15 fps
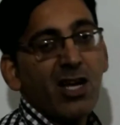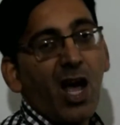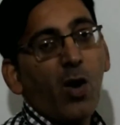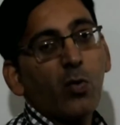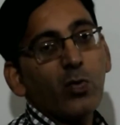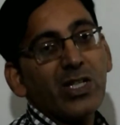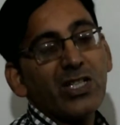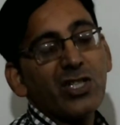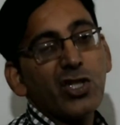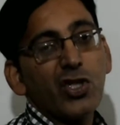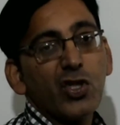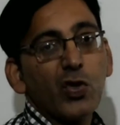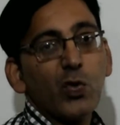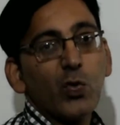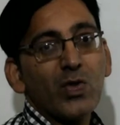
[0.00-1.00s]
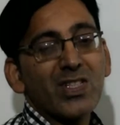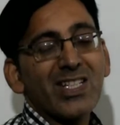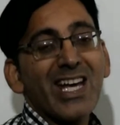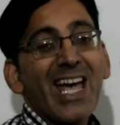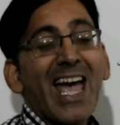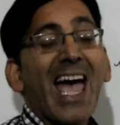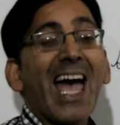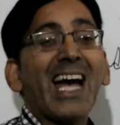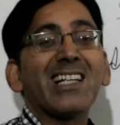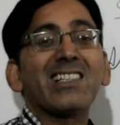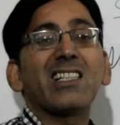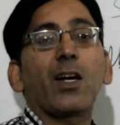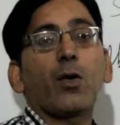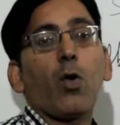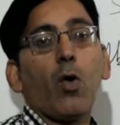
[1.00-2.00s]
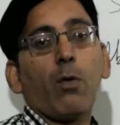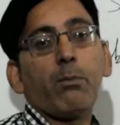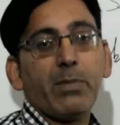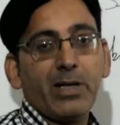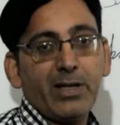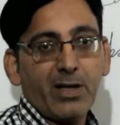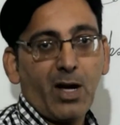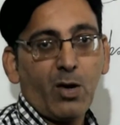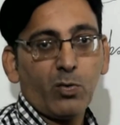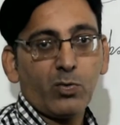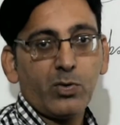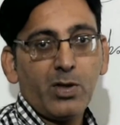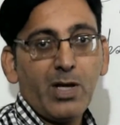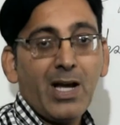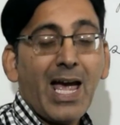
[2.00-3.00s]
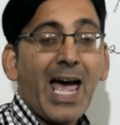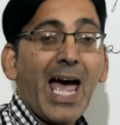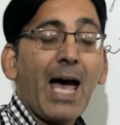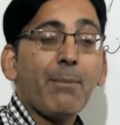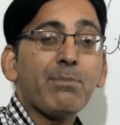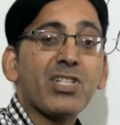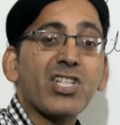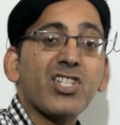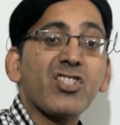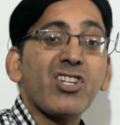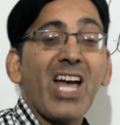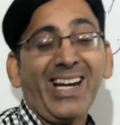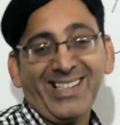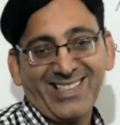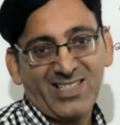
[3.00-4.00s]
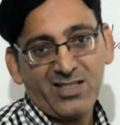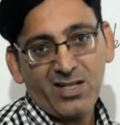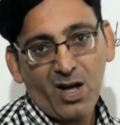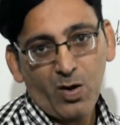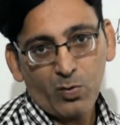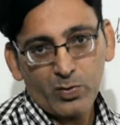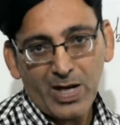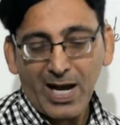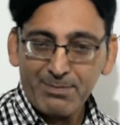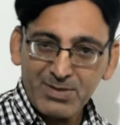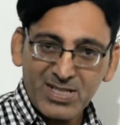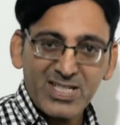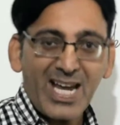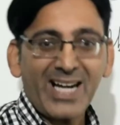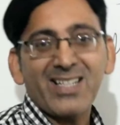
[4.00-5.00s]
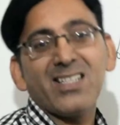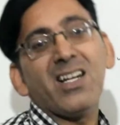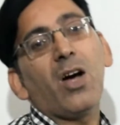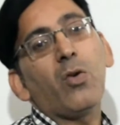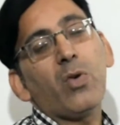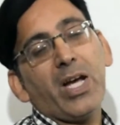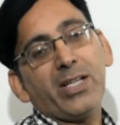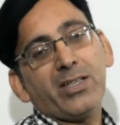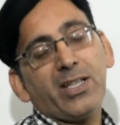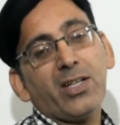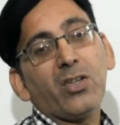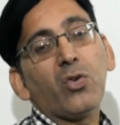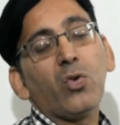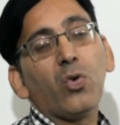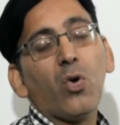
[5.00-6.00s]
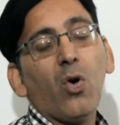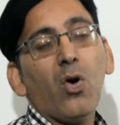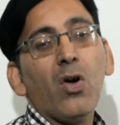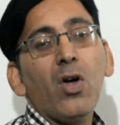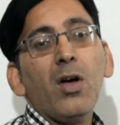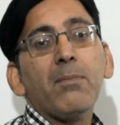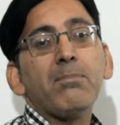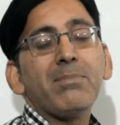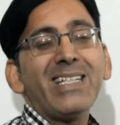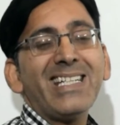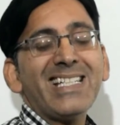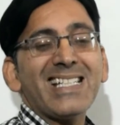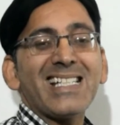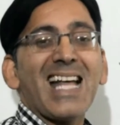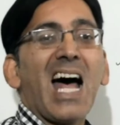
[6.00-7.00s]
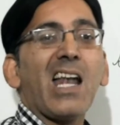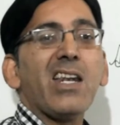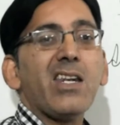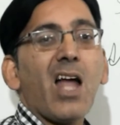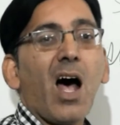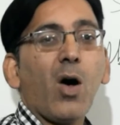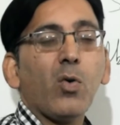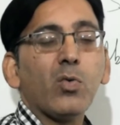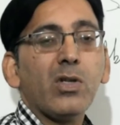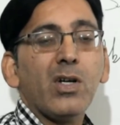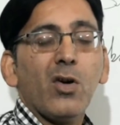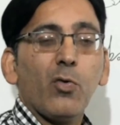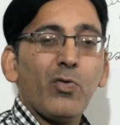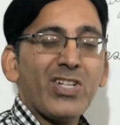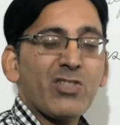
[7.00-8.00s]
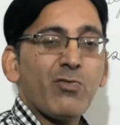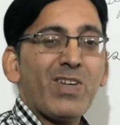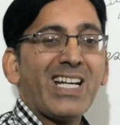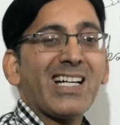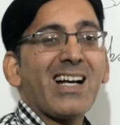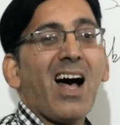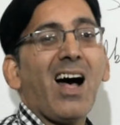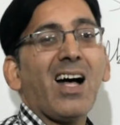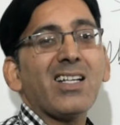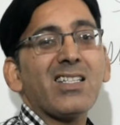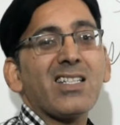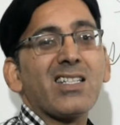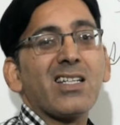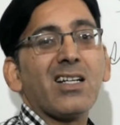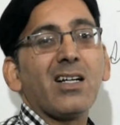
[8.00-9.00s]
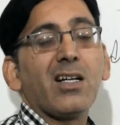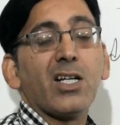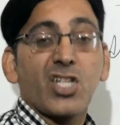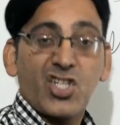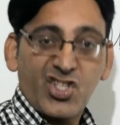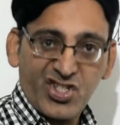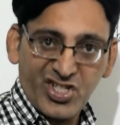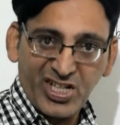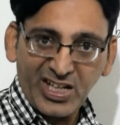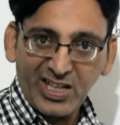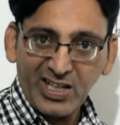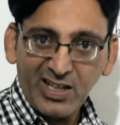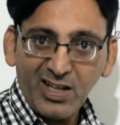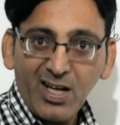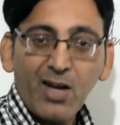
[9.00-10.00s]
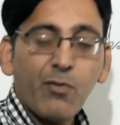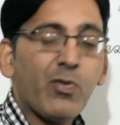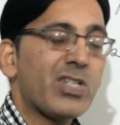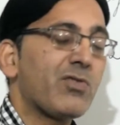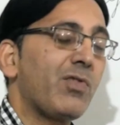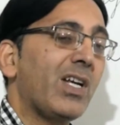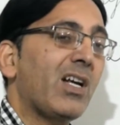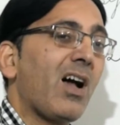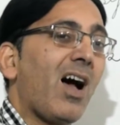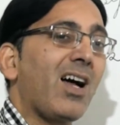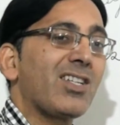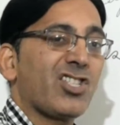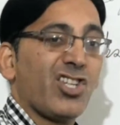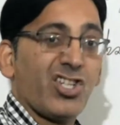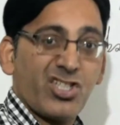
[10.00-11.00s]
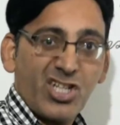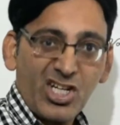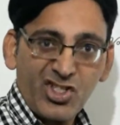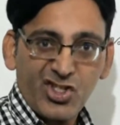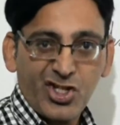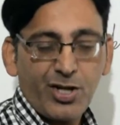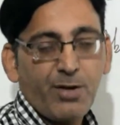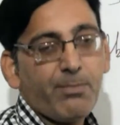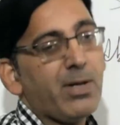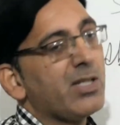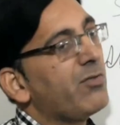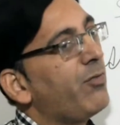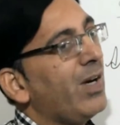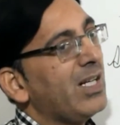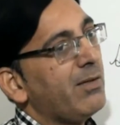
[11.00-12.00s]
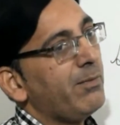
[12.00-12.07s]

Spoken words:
noun is used as a common noun. Abstract noun, I think you know, means a noun which we can't see, which we can't touch, but